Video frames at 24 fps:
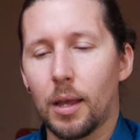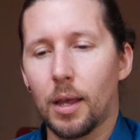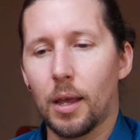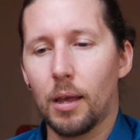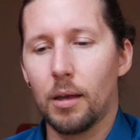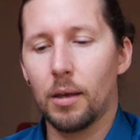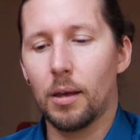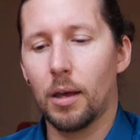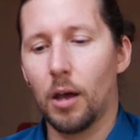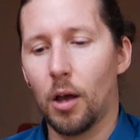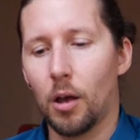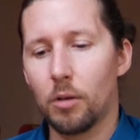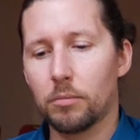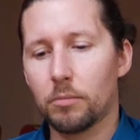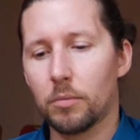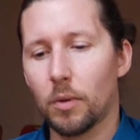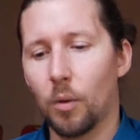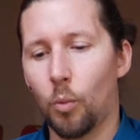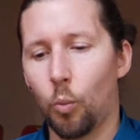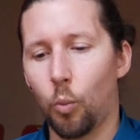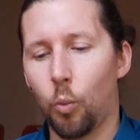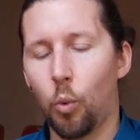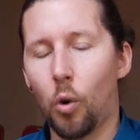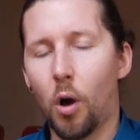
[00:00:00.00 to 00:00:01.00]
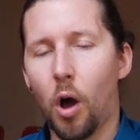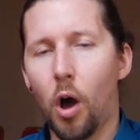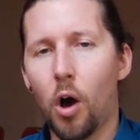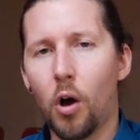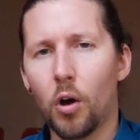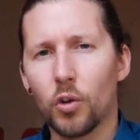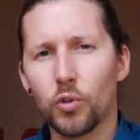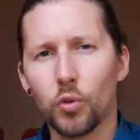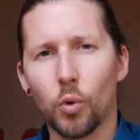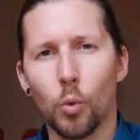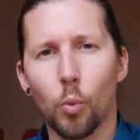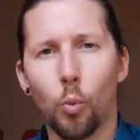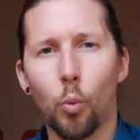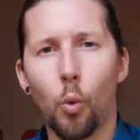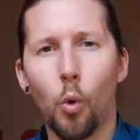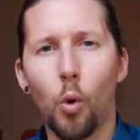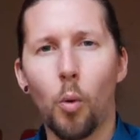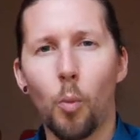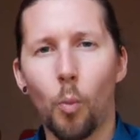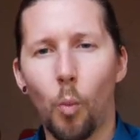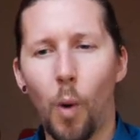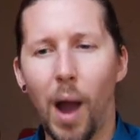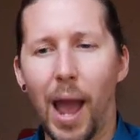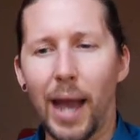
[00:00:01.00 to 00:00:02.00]
hot or
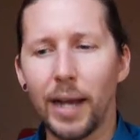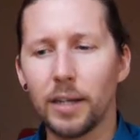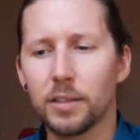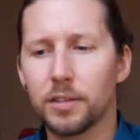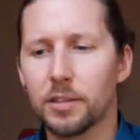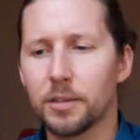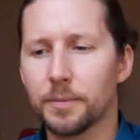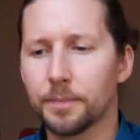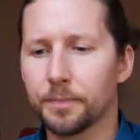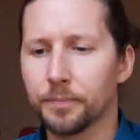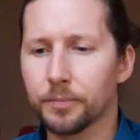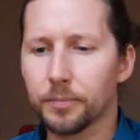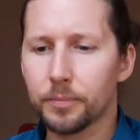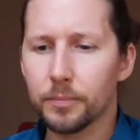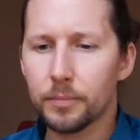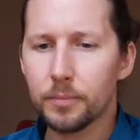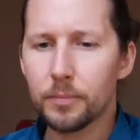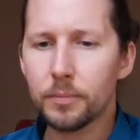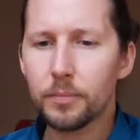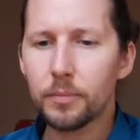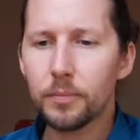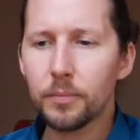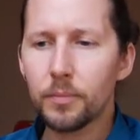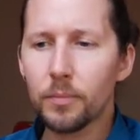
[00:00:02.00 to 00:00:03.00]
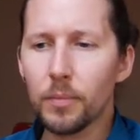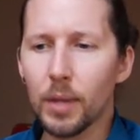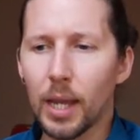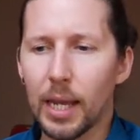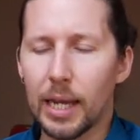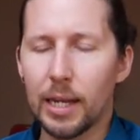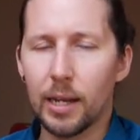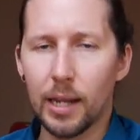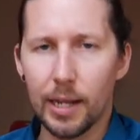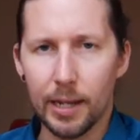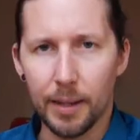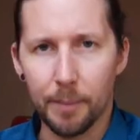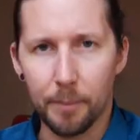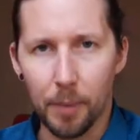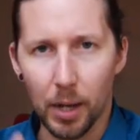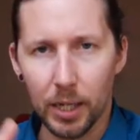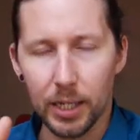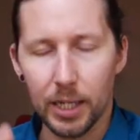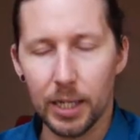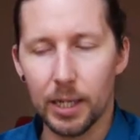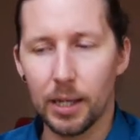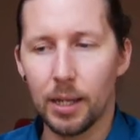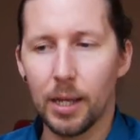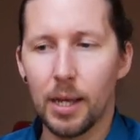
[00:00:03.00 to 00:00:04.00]
warm wax in a
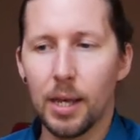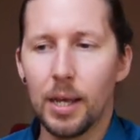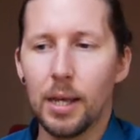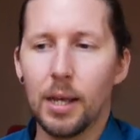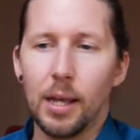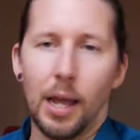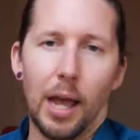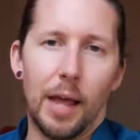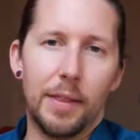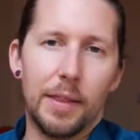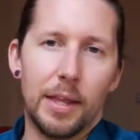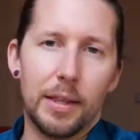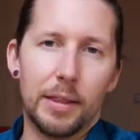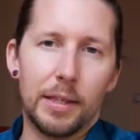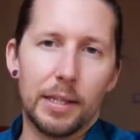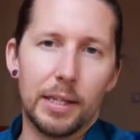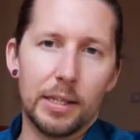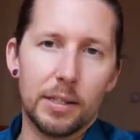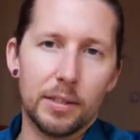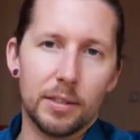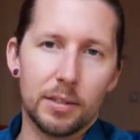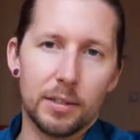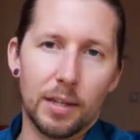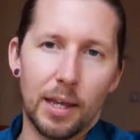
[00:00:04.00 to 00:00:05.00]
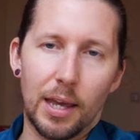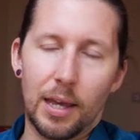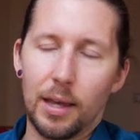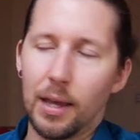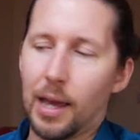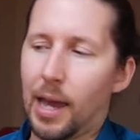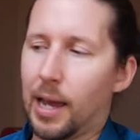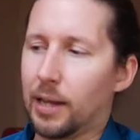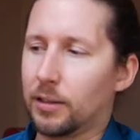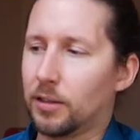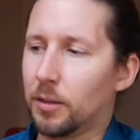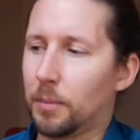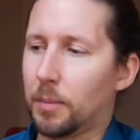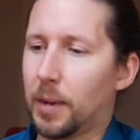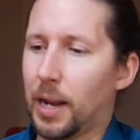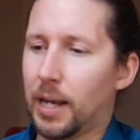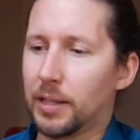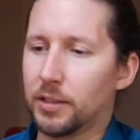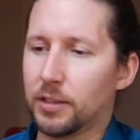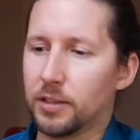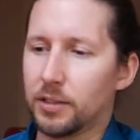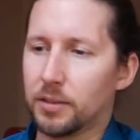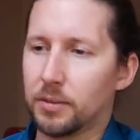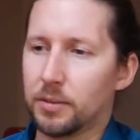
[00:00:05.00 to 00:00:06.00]
bucket, and then these
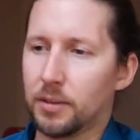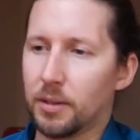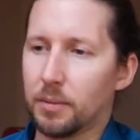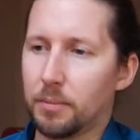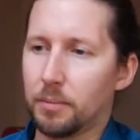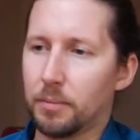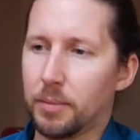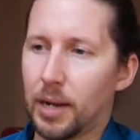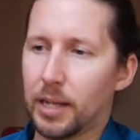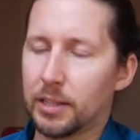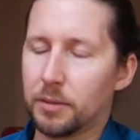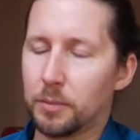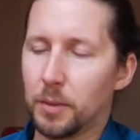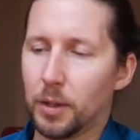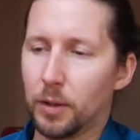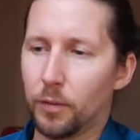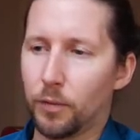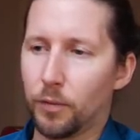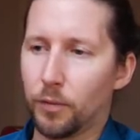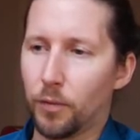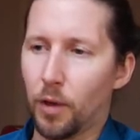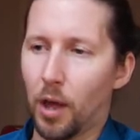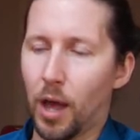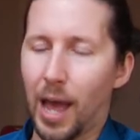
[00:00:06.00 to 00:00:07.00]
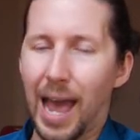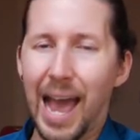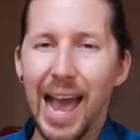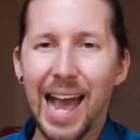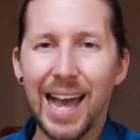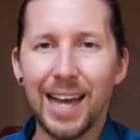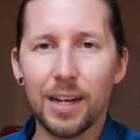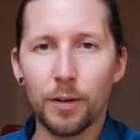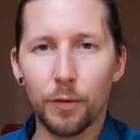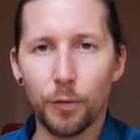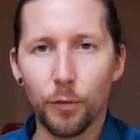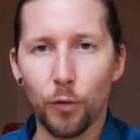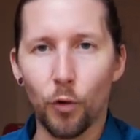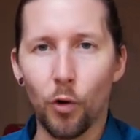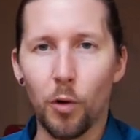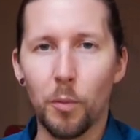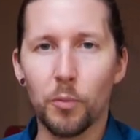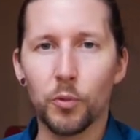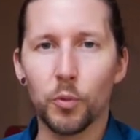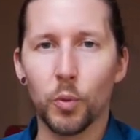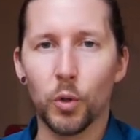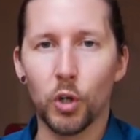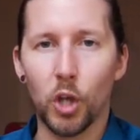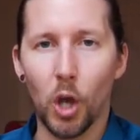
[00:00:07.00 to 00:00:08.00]
ectoplasmic hand
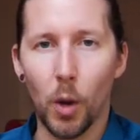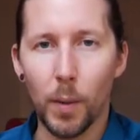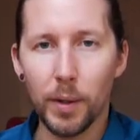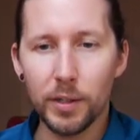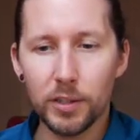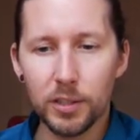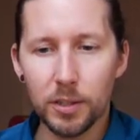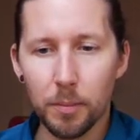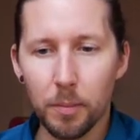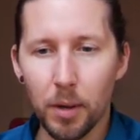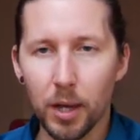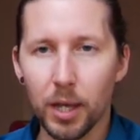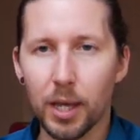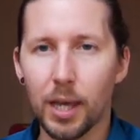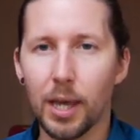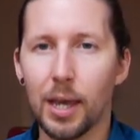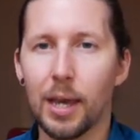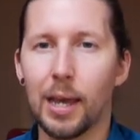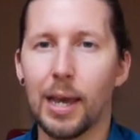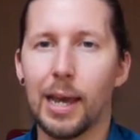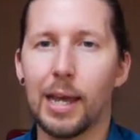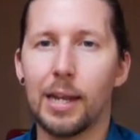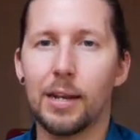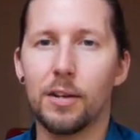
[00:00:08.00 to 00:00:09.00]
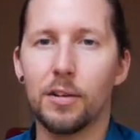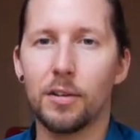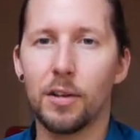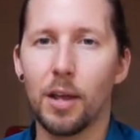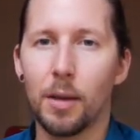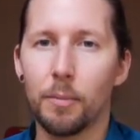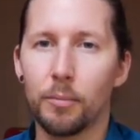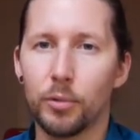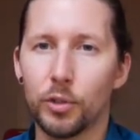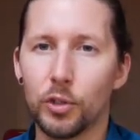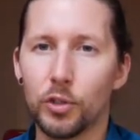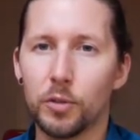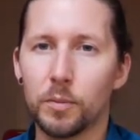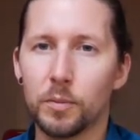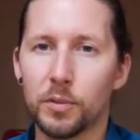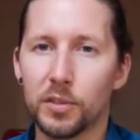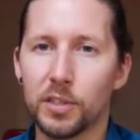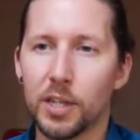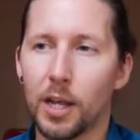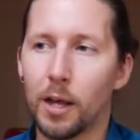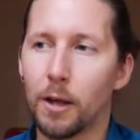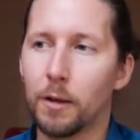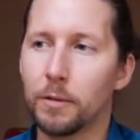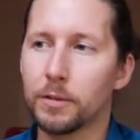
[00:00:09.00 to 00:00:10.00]
forms would go into the bucket and produce
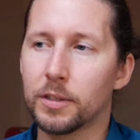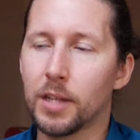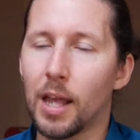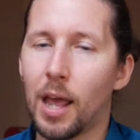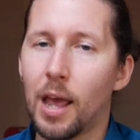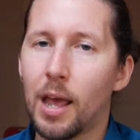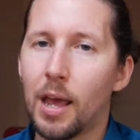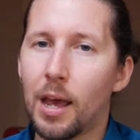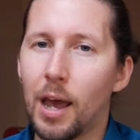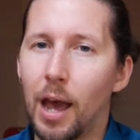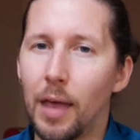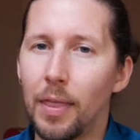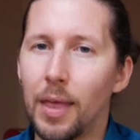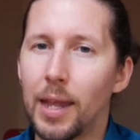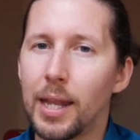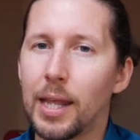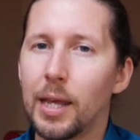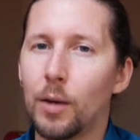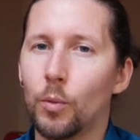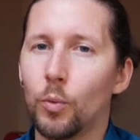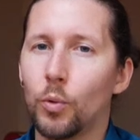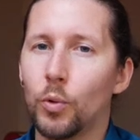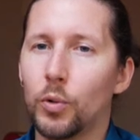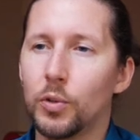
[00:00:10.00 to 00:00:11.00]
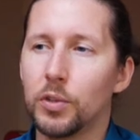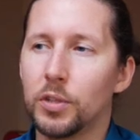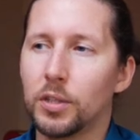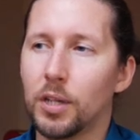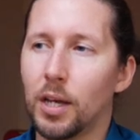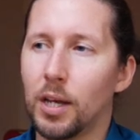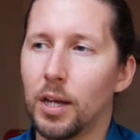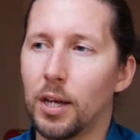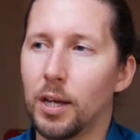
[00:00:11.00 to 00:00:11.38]
themselves, and then it would